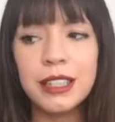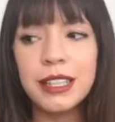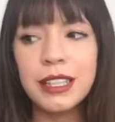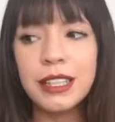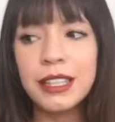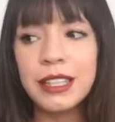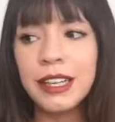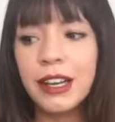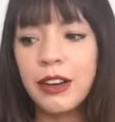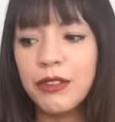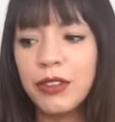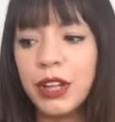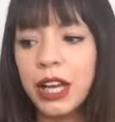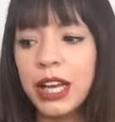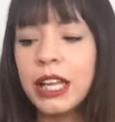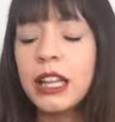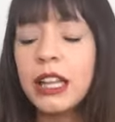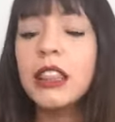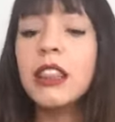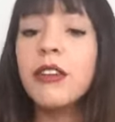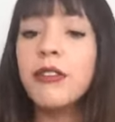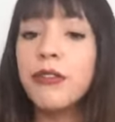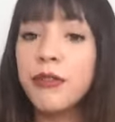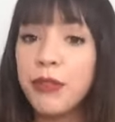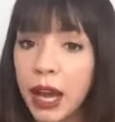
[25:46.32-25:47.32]
of like
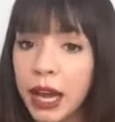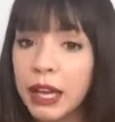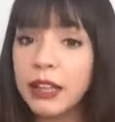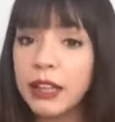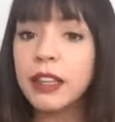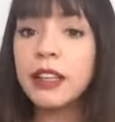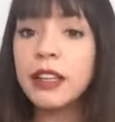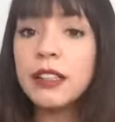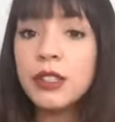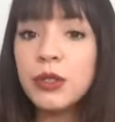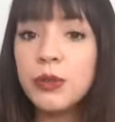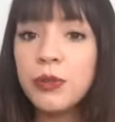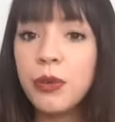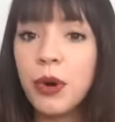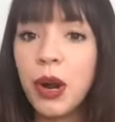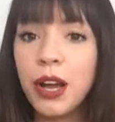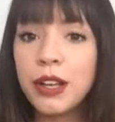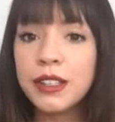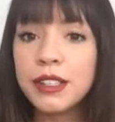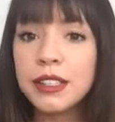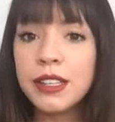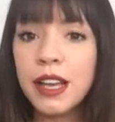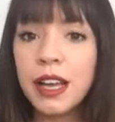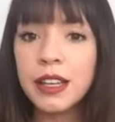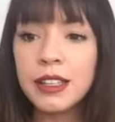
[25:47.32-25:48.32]
the fact that it's a
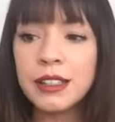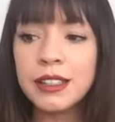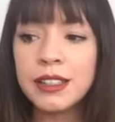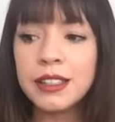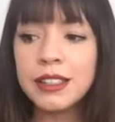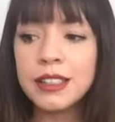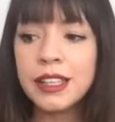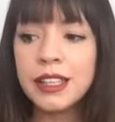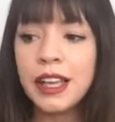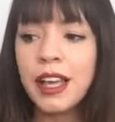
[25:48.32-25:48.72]
process